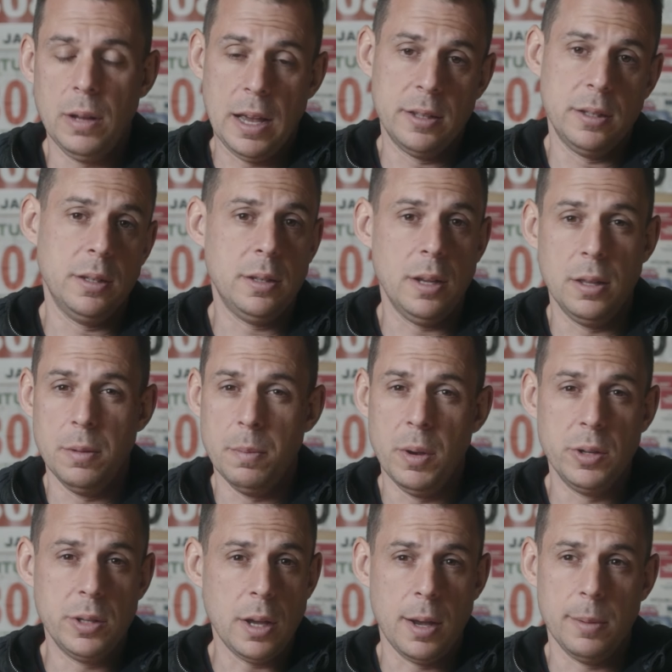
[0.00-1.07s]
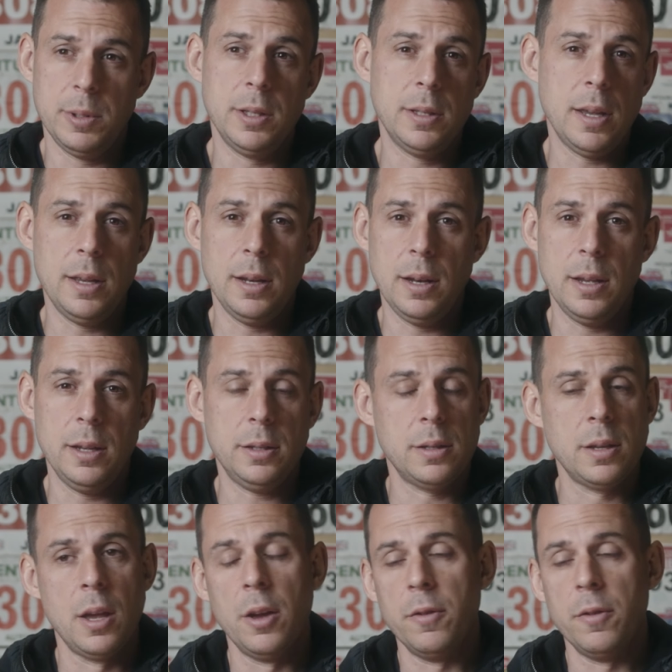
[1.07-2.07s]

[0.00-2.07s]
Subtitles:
as I say, the most up-to-date list